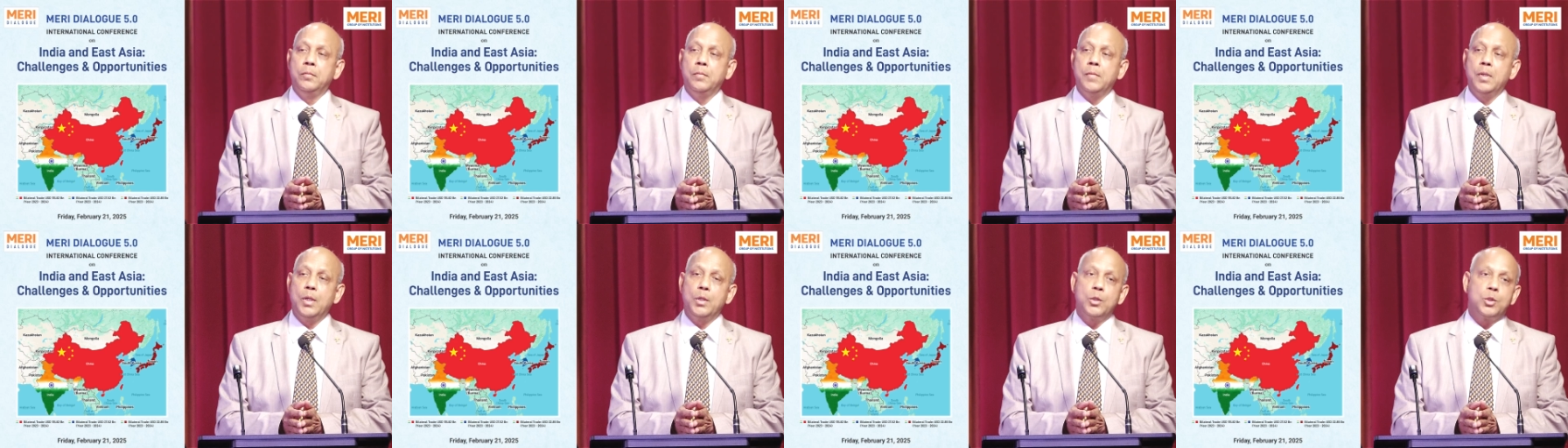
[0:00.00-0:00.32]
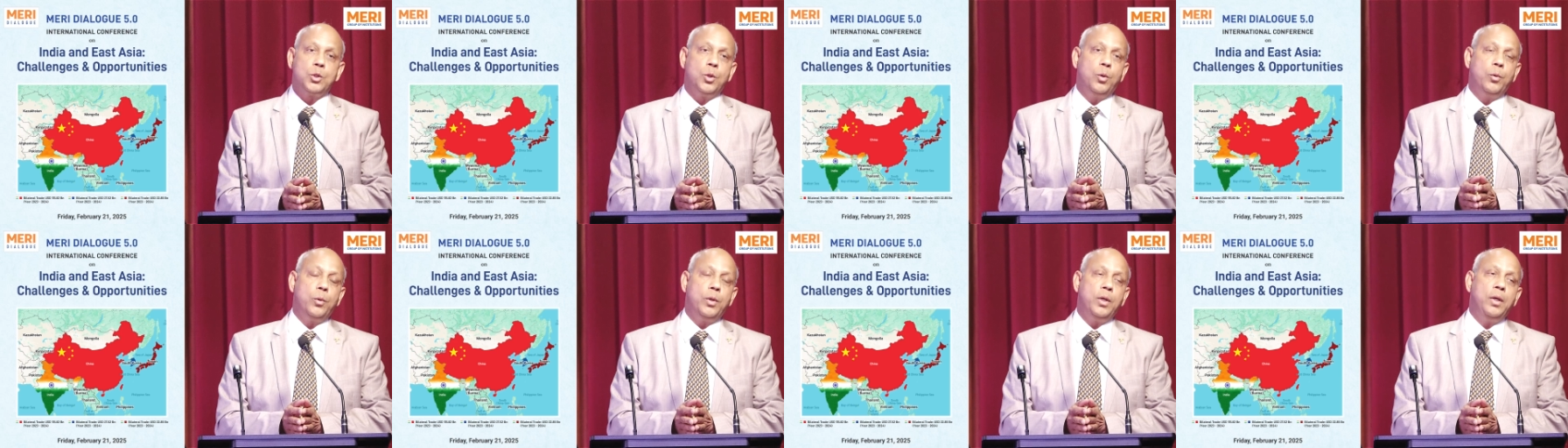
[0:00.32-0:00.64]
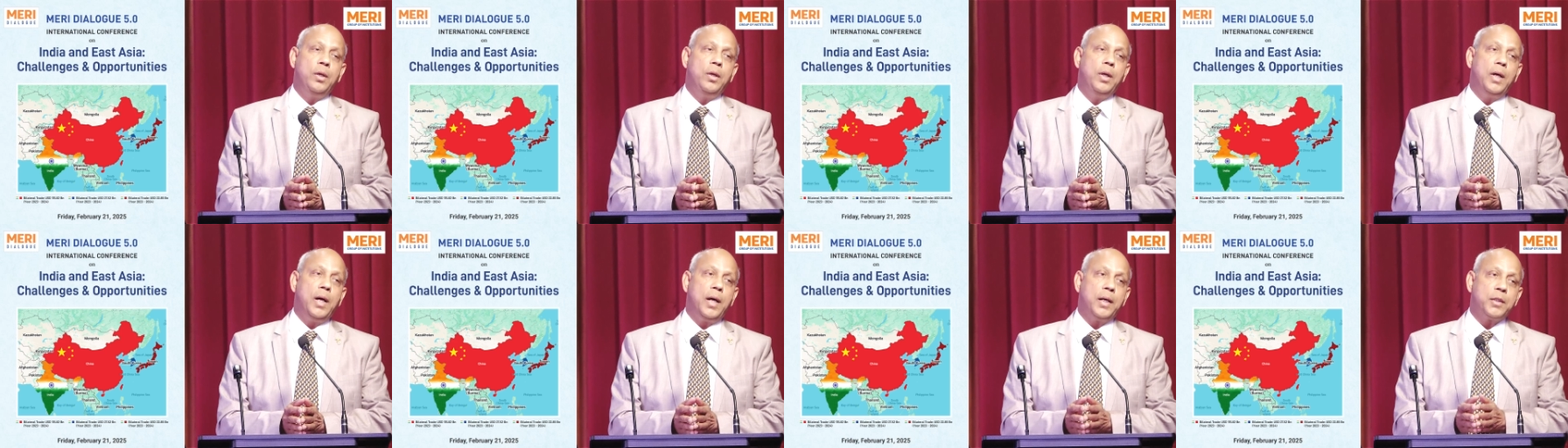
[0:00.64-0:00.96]
So
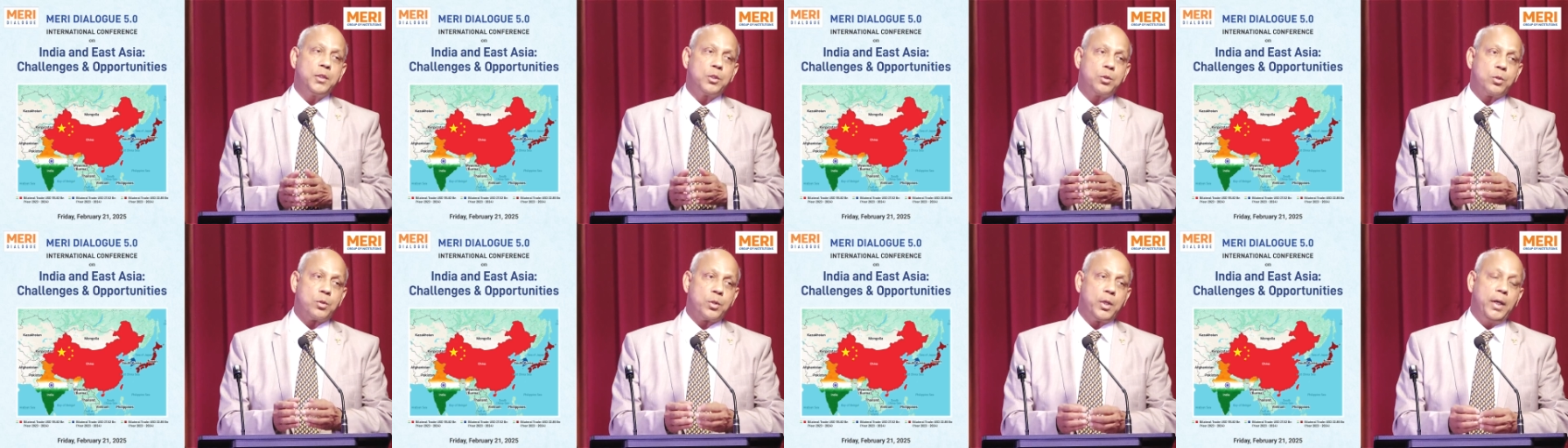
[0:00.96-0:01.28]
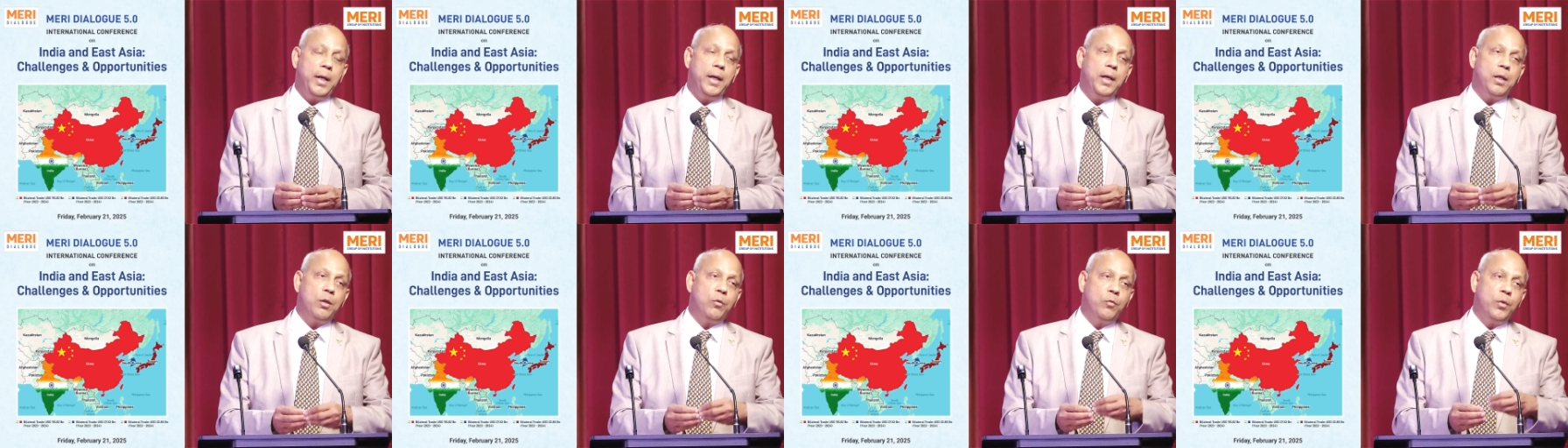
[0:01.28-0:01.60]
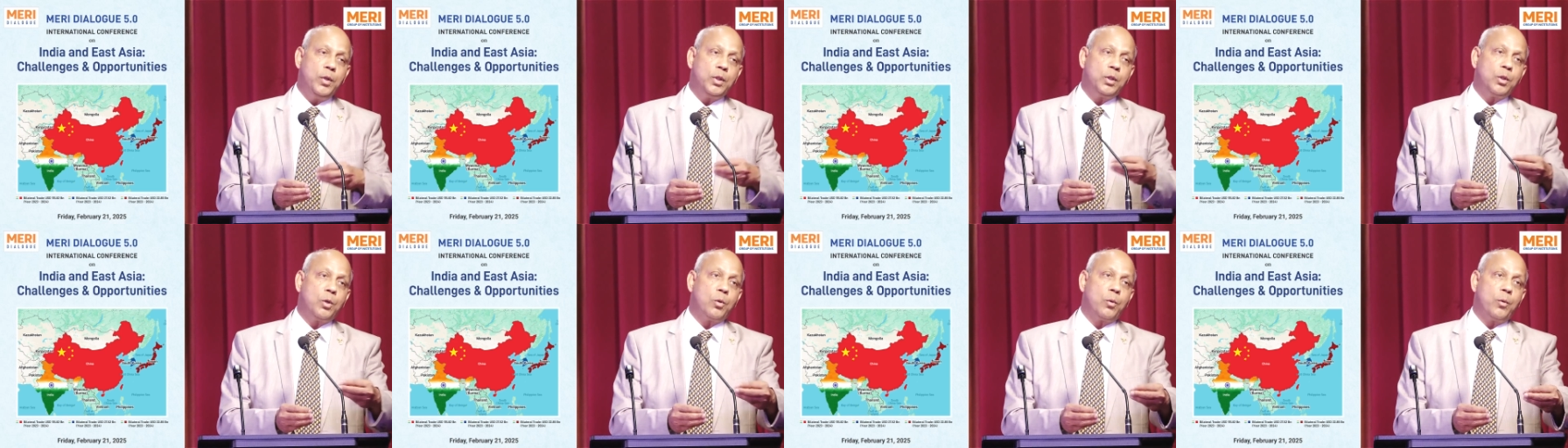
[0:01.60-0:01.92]
India's trade
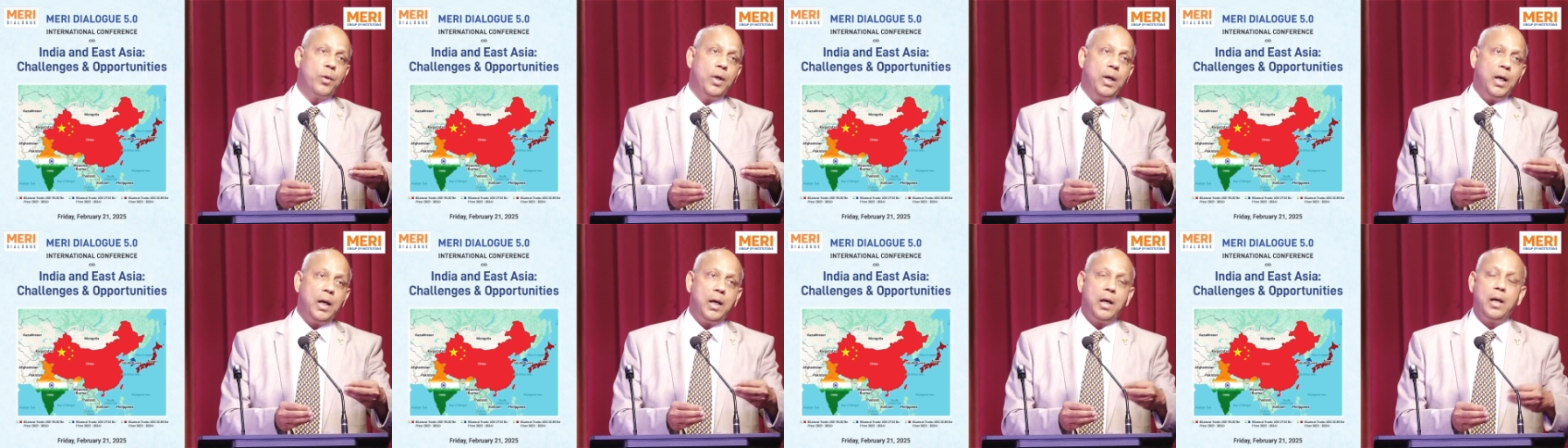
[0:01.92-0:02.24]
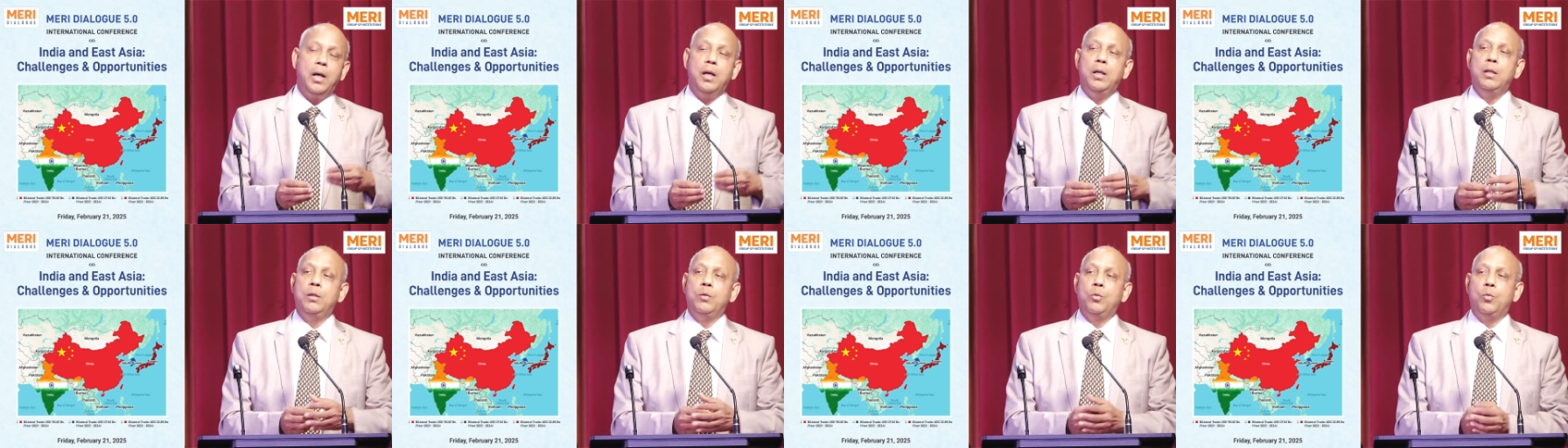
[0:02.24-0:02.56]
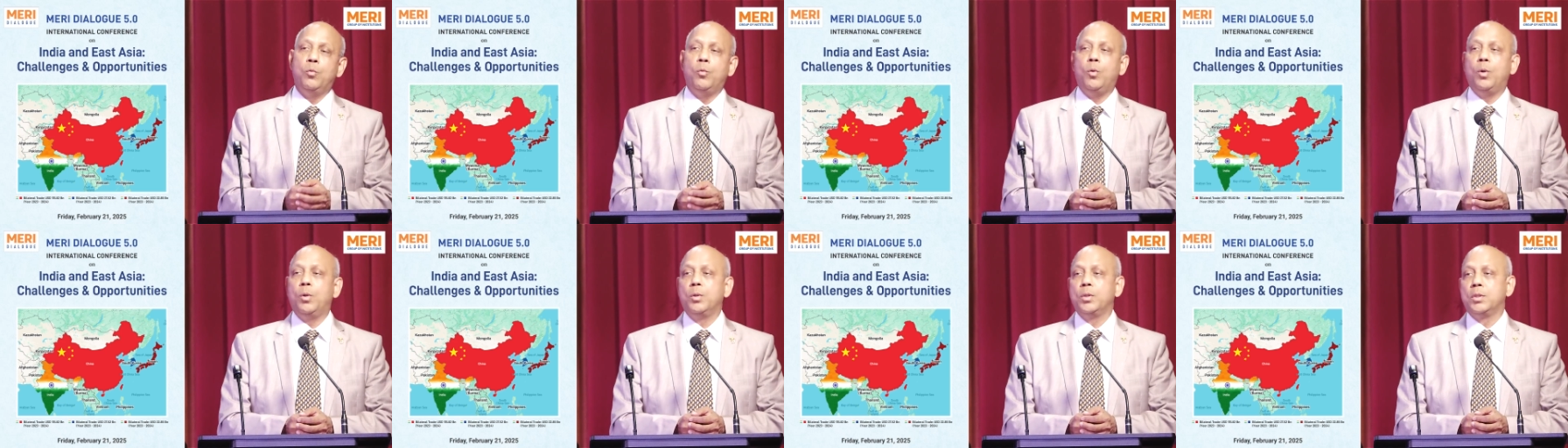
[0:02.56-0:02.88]
with Korea
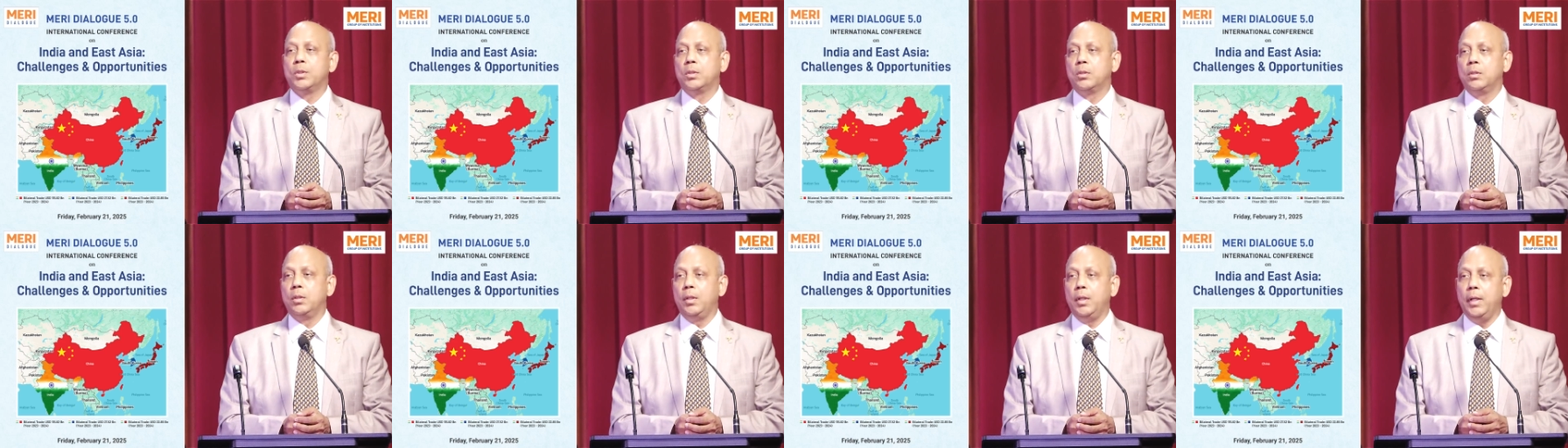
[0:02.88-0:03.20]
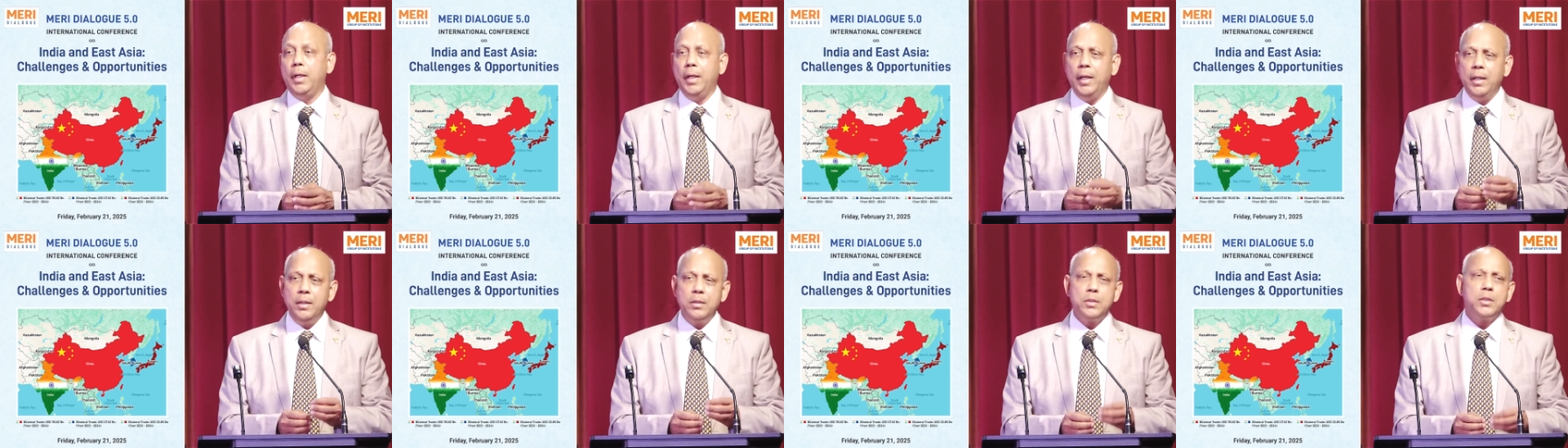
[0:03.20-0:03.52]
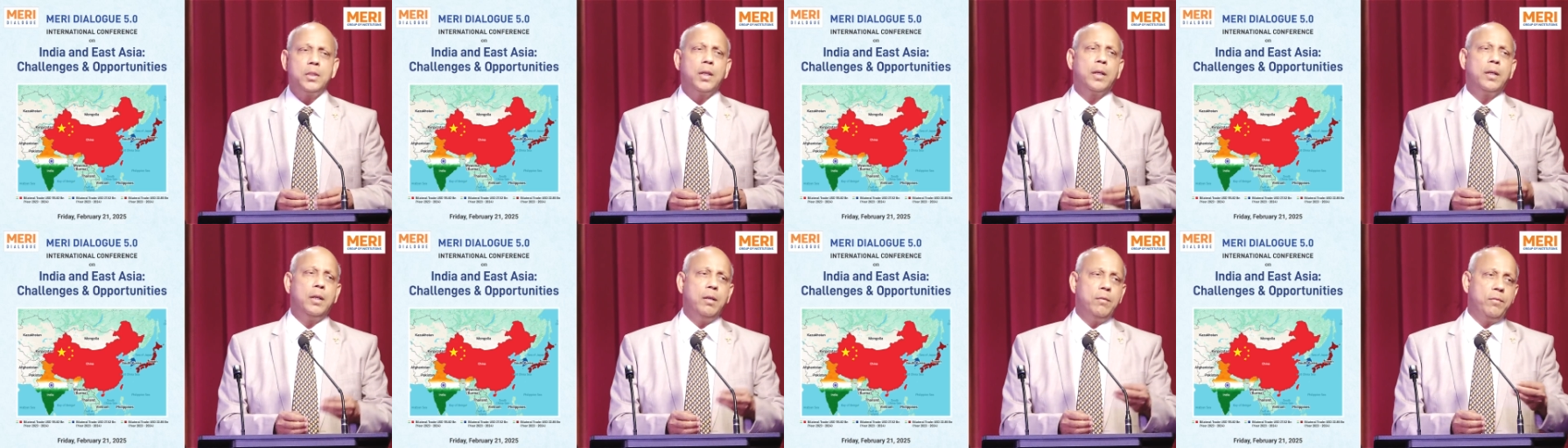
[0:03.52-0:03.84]
was
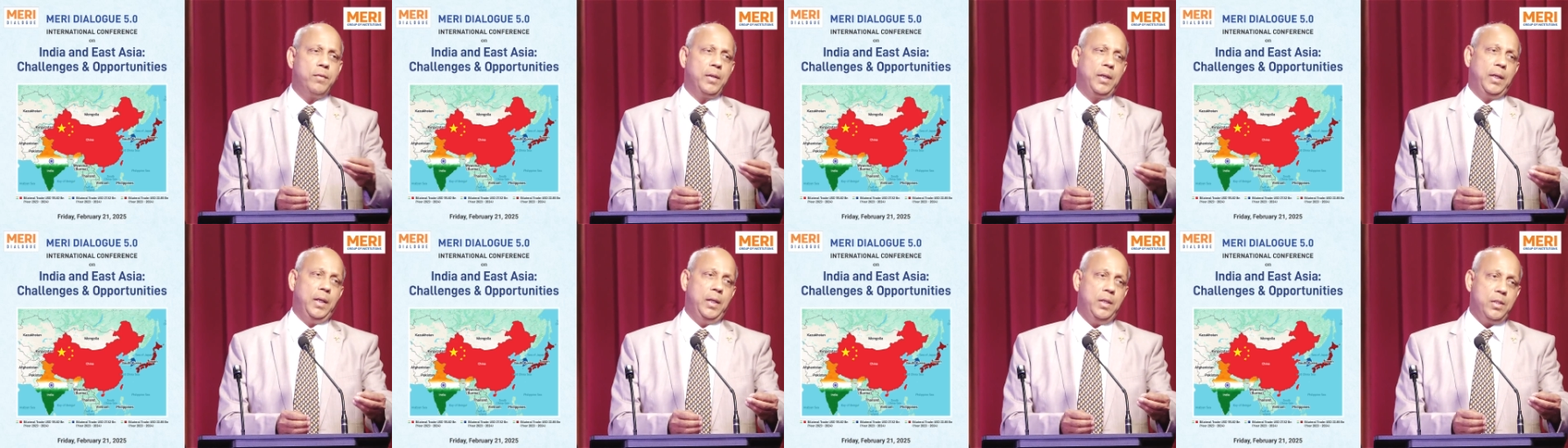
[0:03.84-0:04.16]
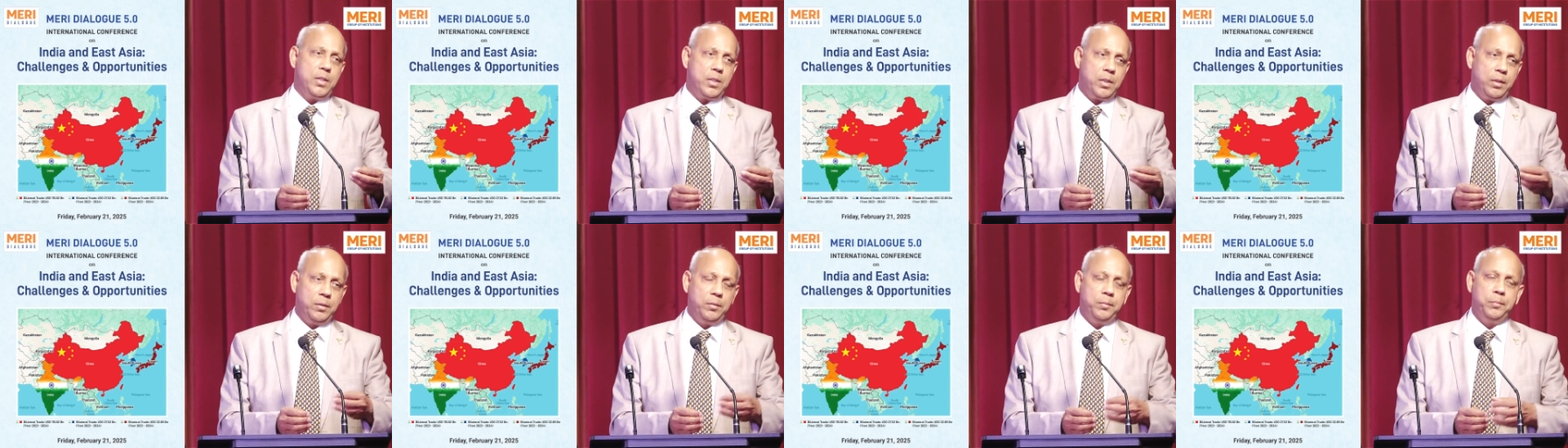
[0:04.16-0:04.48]
insignificant.